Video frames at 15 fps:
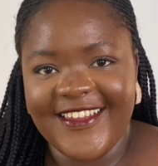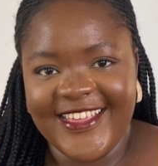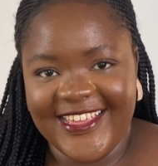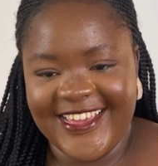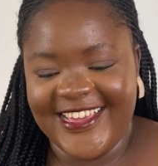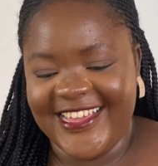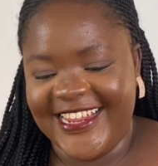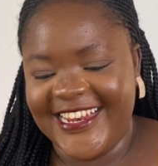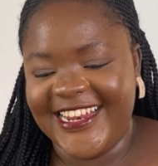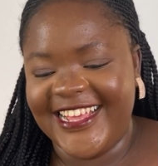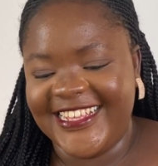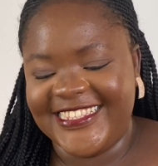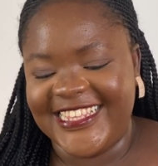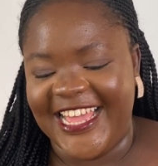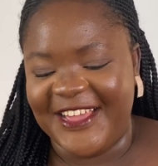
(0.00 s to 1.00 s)
Yeah,
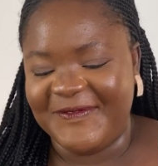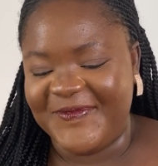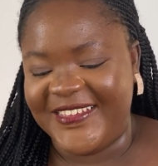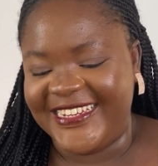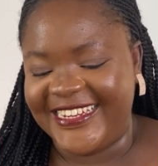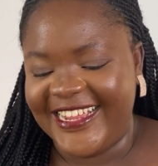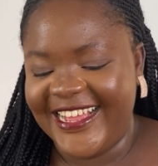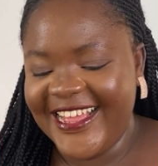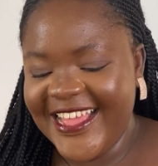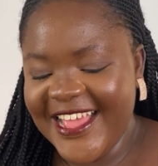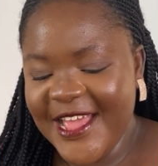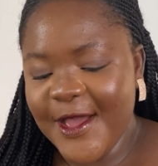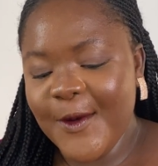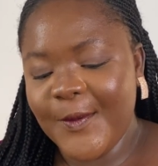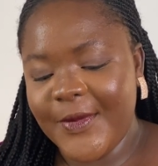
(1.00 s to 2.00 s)
in a seminar.
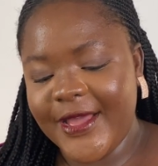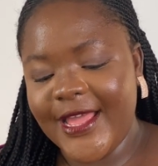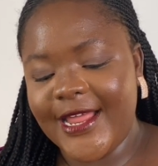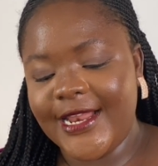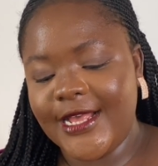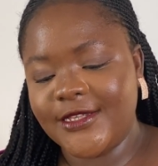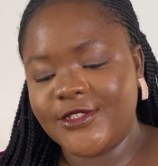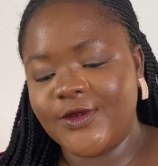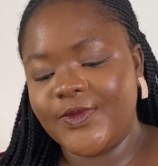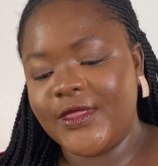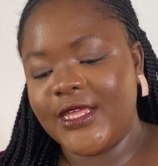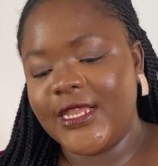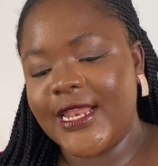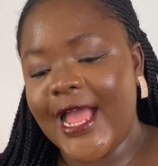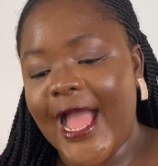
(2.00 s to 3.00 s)
But yeah, that's
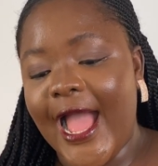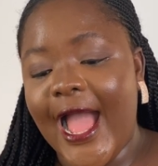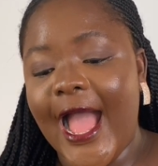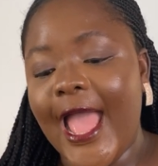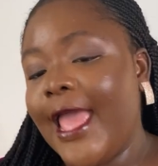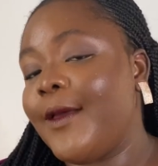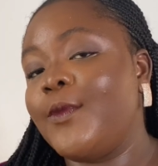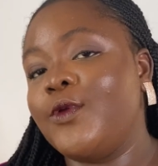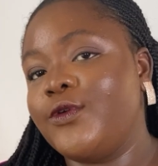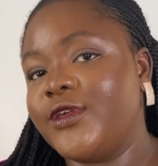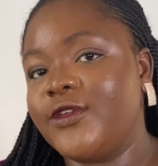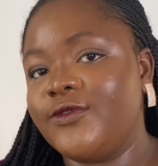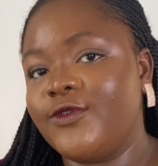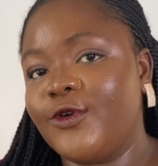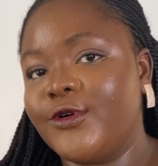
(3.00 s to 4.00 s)
something I am
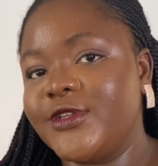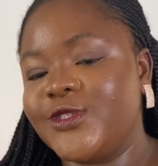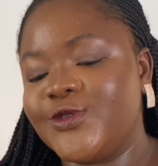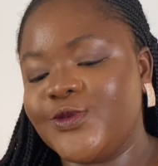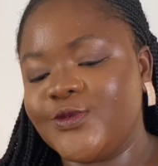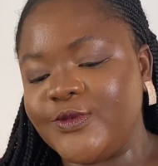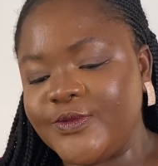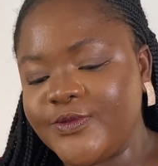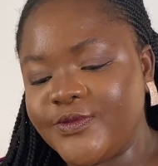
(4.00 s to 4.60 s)
looking forward to.